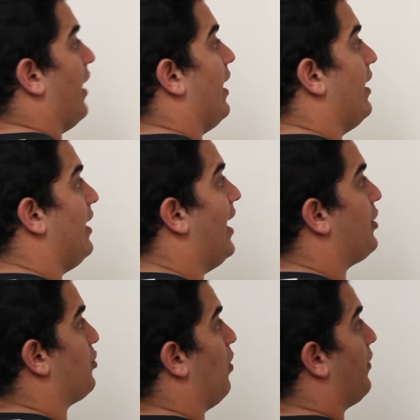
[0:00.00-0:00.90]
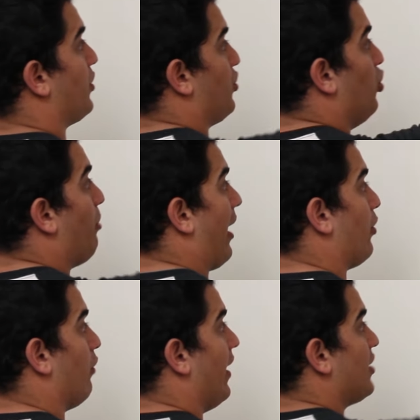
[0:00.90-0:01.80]
into N A D H's. Well, if there's two
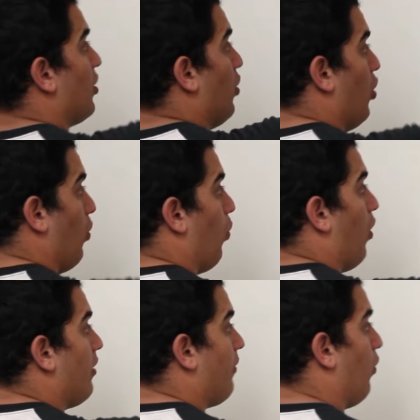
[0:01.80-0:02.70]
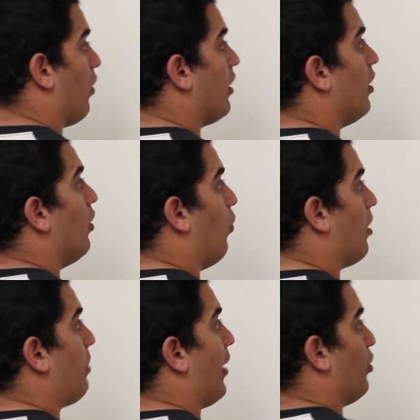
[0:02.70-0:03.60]
pyruvates, one for
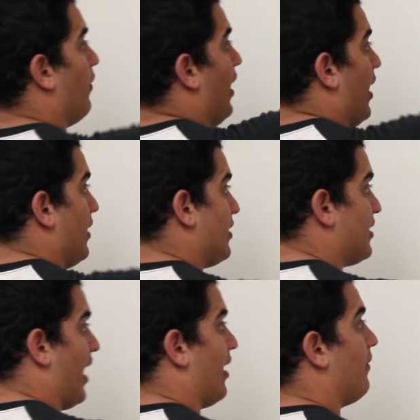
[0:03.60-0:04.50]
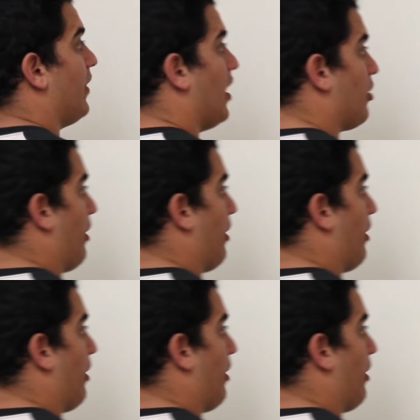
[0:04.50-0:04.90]
one pyruvate and then second for the other